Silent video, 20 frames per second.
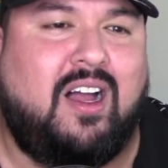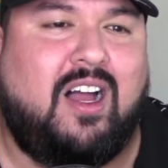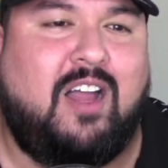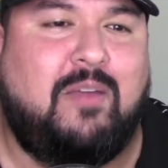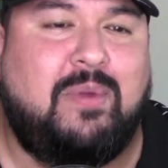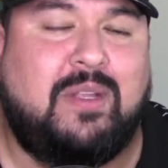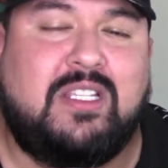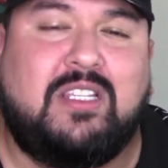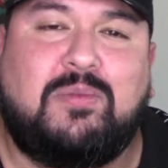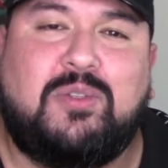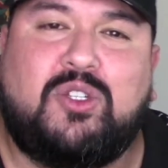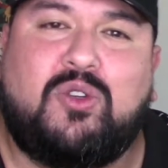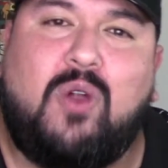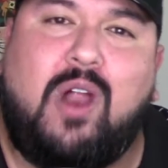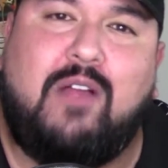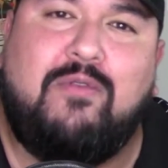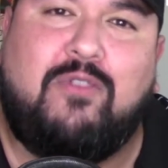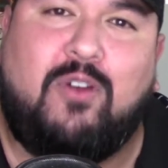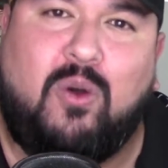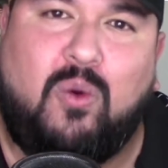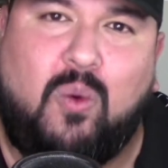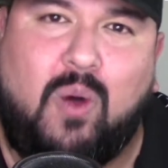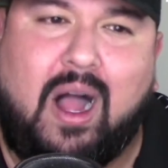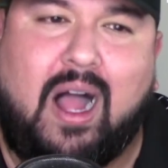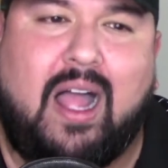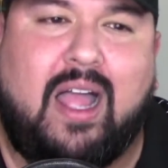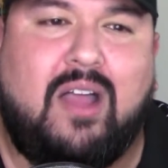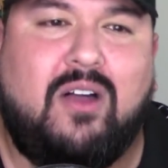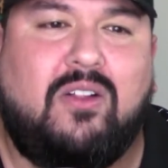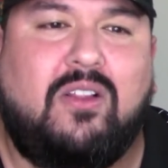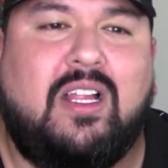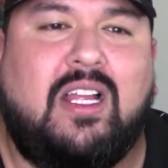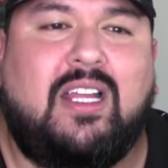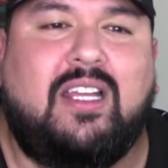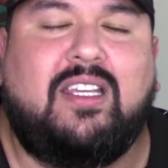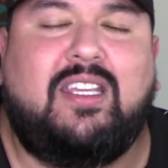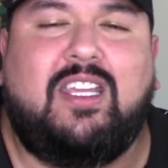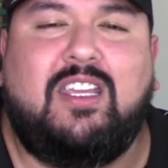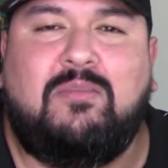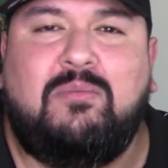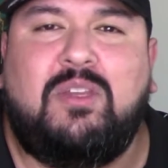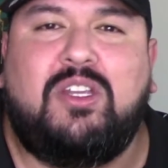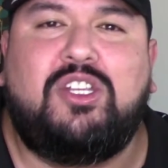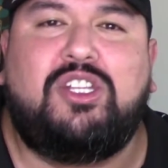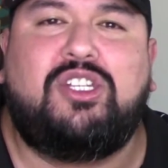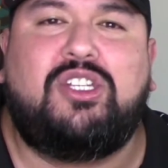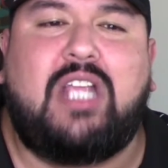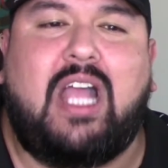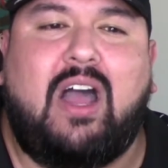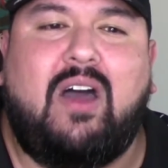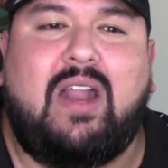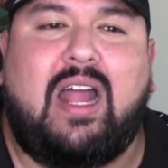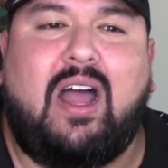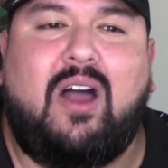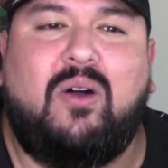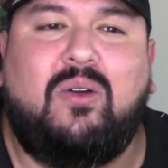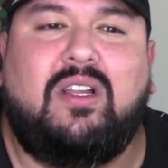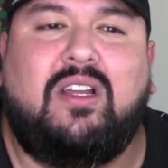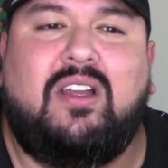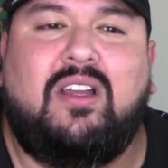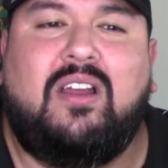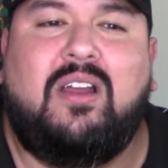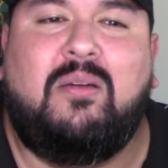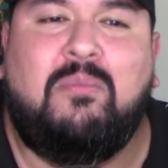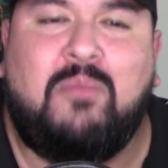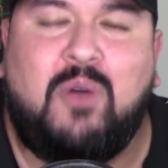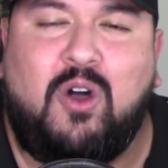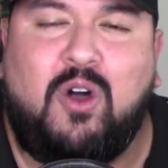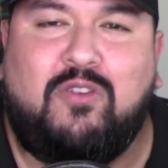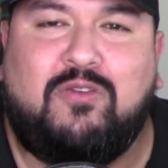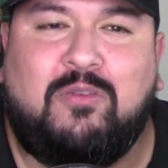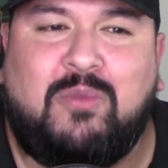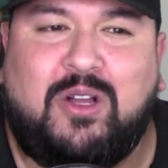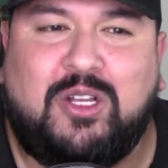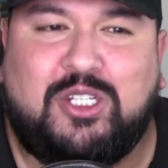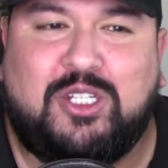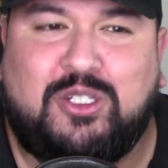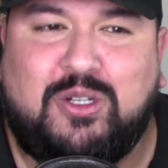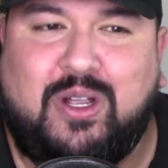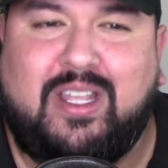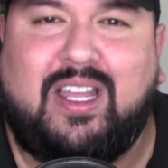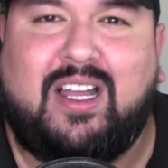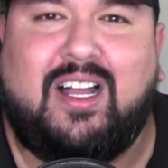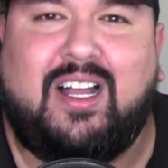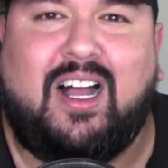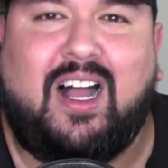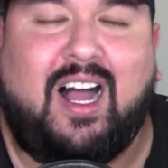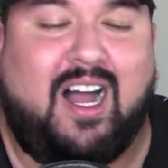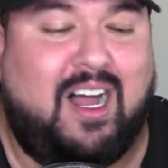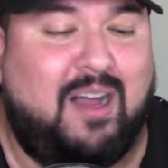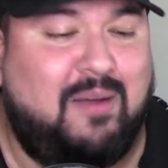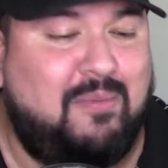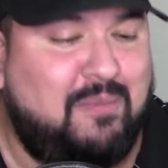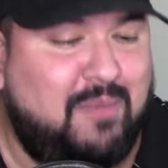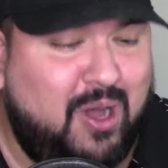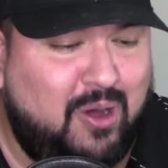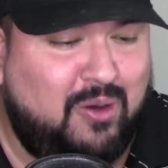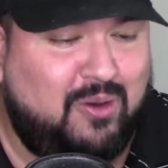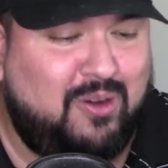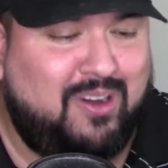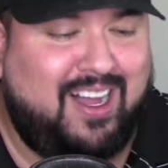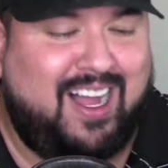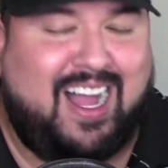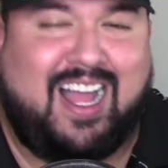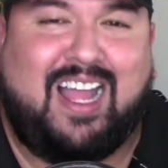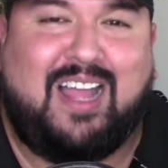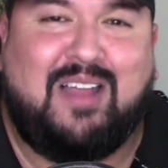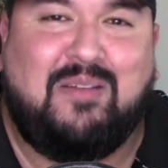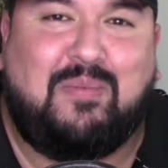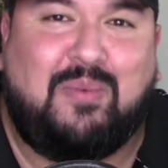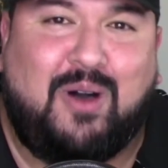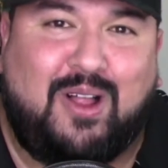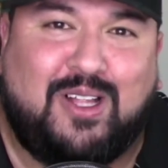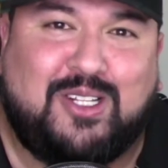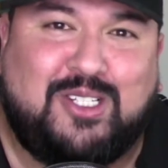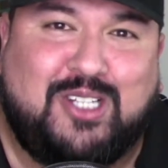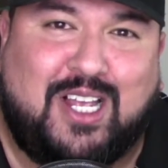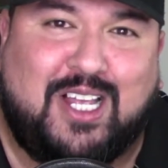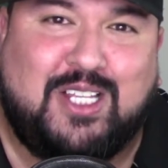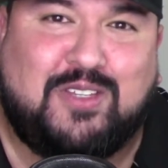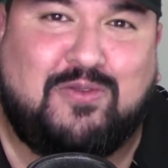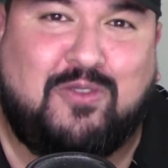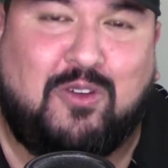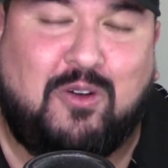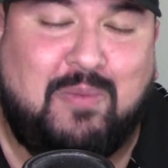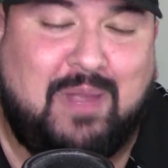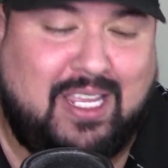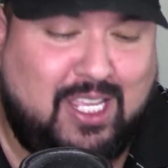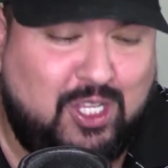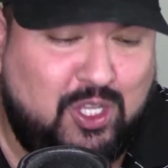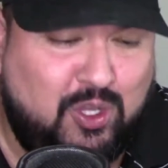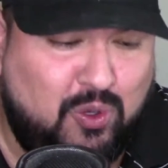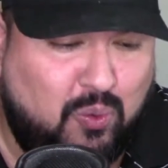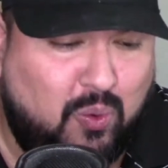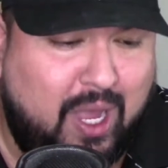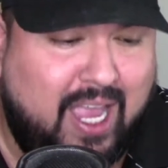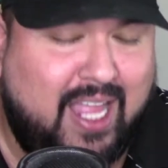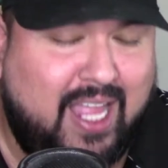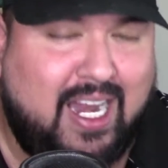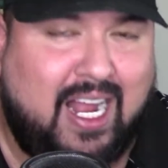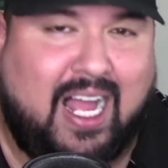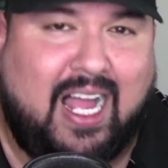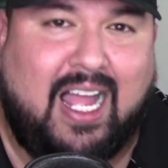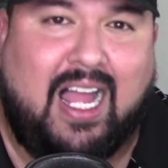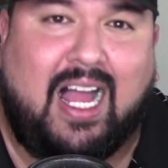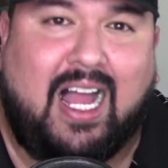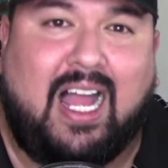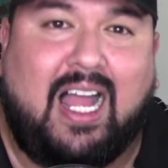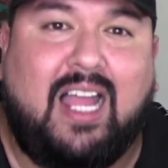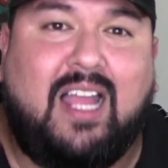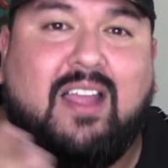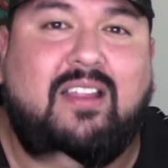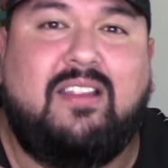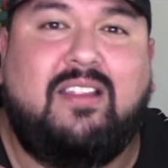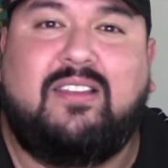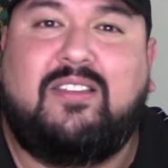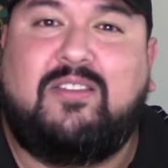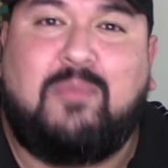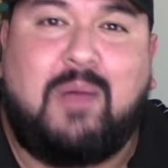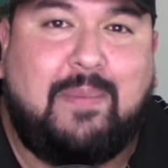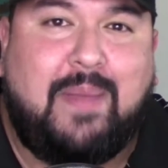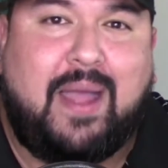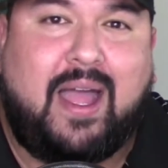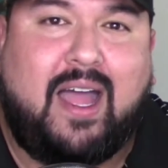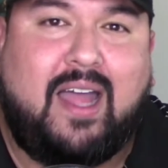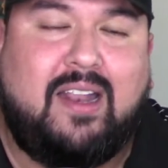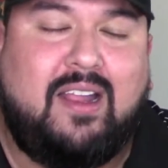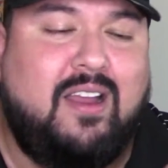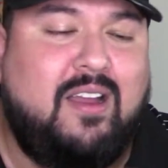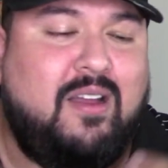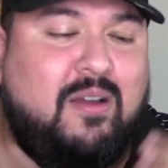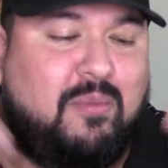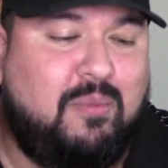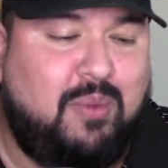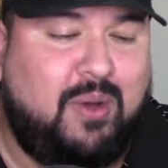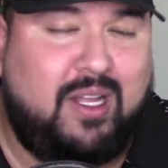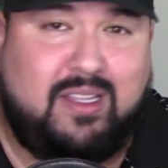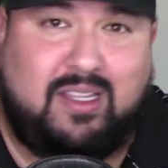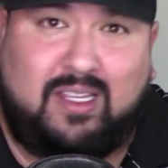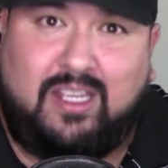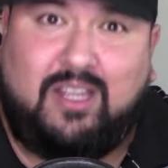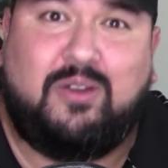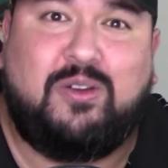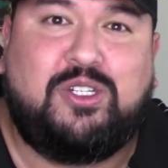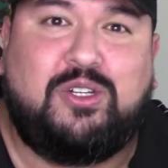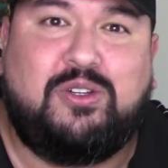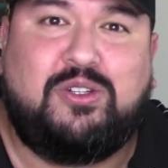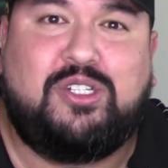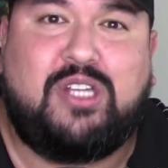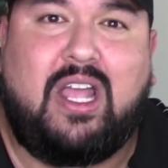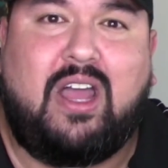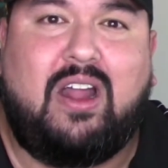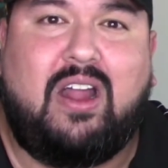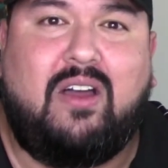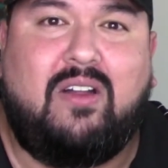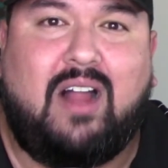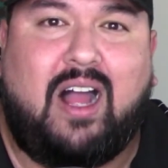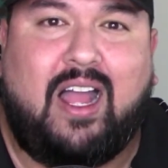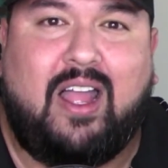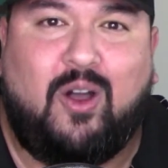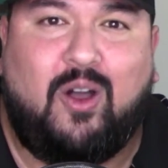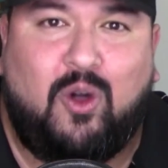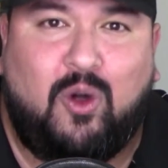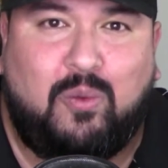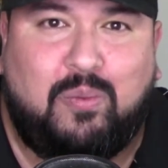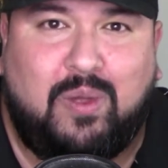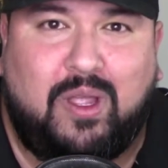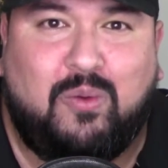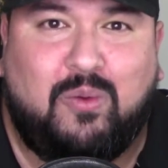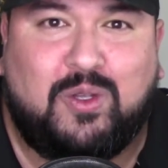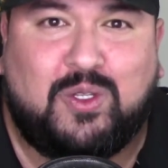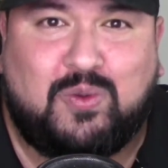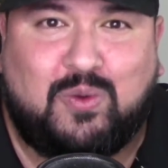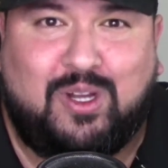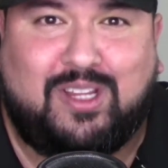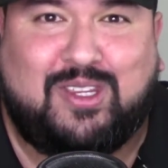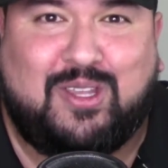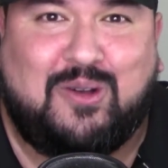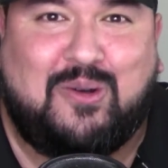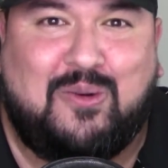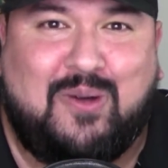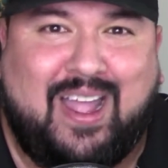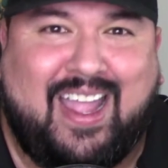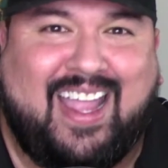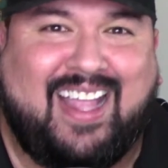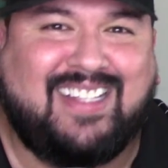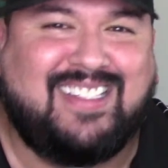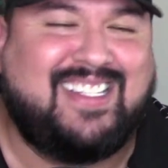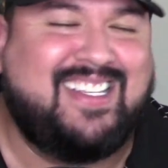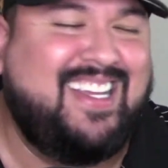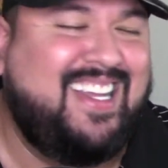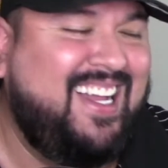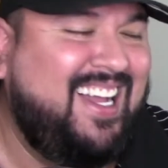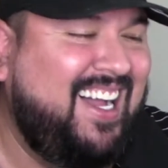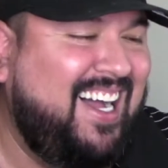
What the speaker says: I've been subscribed for a while. Give me a shout out, Mo from Australia. Mo, I apologize for making you wait. It's my bad. But here's your shout out. I hope it was worth the wait.